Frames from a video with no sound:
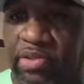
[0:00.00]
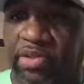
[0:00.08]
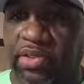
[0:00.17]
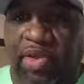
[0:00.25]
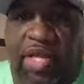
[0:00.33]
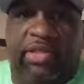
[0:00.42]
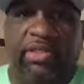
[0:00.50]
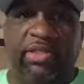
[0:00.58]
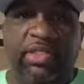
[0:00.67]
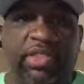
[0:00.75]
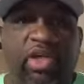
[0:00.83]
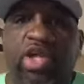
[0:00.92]
You
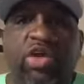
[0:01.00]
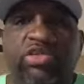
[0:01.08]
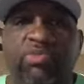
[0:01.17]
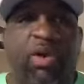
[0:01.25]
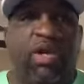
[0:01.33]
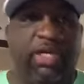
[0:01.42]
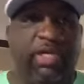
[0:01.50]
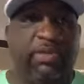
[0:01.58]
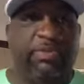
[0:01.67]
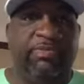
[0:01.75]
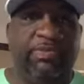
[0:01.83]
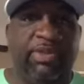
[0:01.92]
will. You'll lose more.
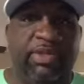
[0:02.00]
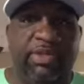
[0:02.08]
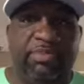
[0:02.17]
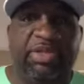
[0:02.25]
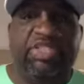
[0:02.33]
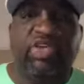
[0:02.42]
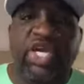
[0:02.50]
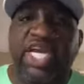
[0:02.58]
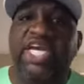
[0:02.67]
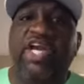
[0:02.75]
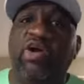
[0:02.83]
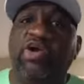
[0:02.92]
But your
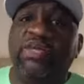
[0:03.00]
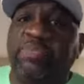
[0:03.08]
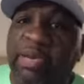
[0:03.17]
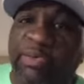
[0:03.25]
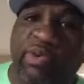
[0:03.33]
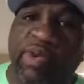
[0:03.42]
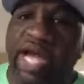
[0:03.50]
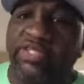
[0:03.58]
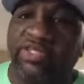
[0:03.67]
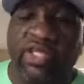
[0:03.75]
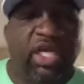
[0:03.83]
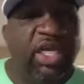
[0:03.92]
ego and the people
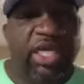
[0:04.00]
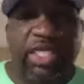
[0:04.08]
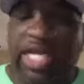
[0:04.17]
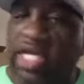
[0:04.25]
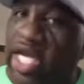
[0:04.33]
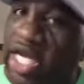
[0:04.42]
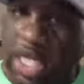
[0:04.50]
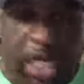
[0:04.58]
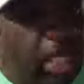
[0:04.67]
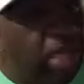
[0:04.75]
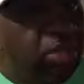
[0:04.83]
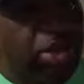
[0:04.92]
around you,
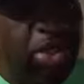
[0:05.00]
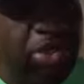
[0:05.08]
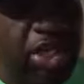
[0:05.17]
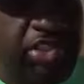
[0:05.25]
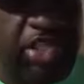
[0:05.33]
what do you think?